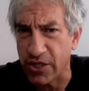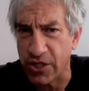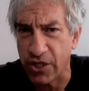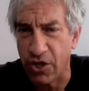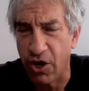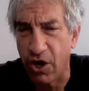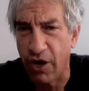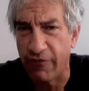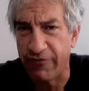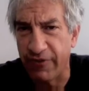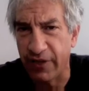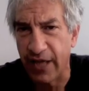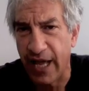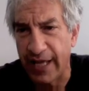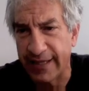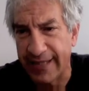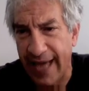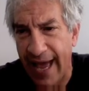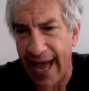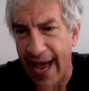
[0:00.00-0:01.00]
It's an awful
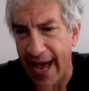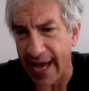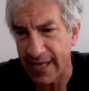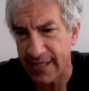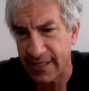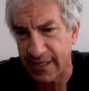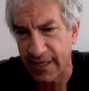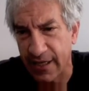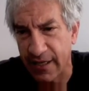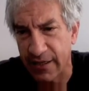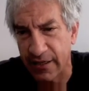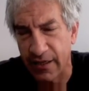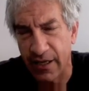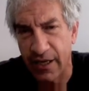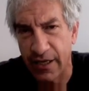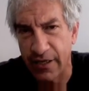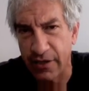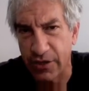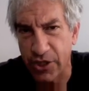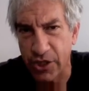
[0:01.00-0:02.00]
lot to ask, and
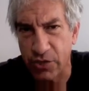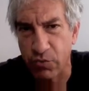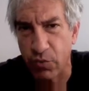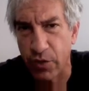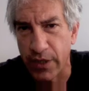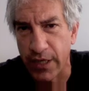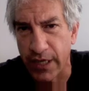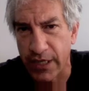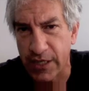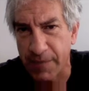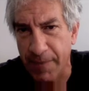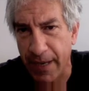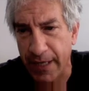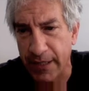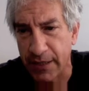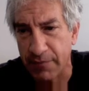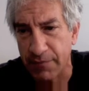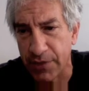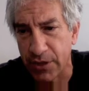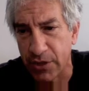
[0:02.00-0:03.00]
you just wouldn't
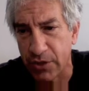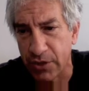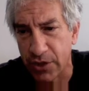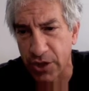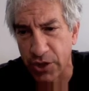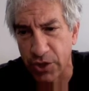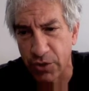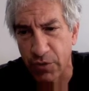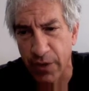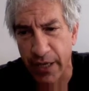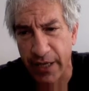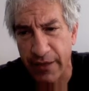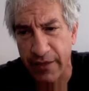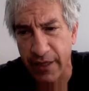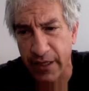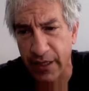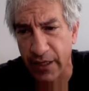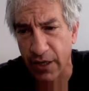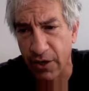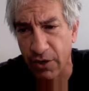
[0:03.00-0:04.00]
expect them to do
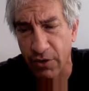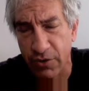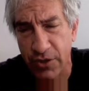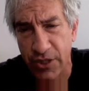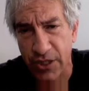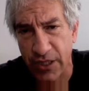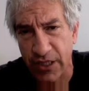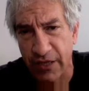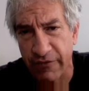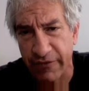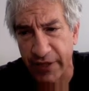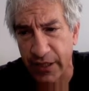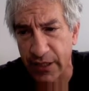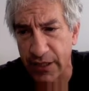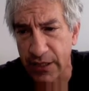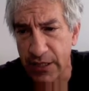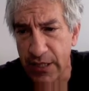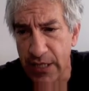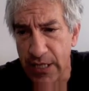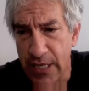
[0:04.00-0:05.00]
anything here significant.